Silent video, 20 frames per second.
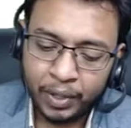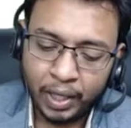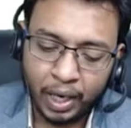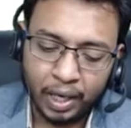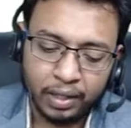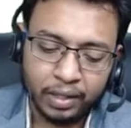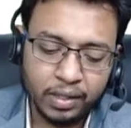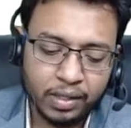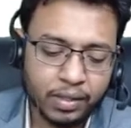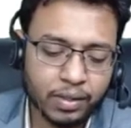
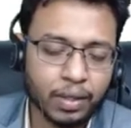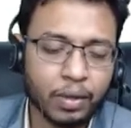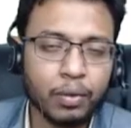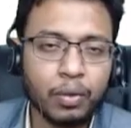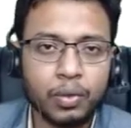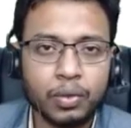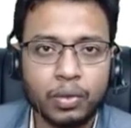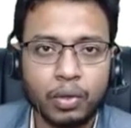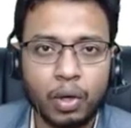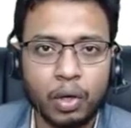And this is how
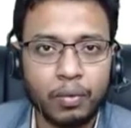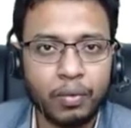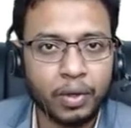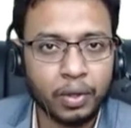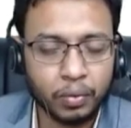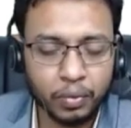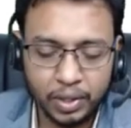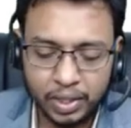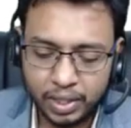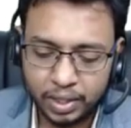you solve
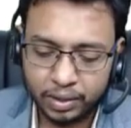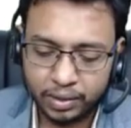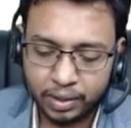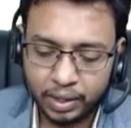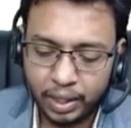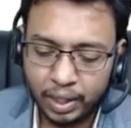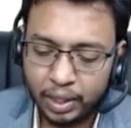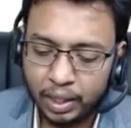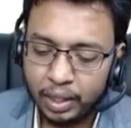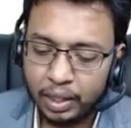your
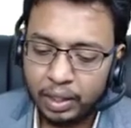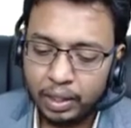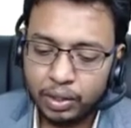questions, right?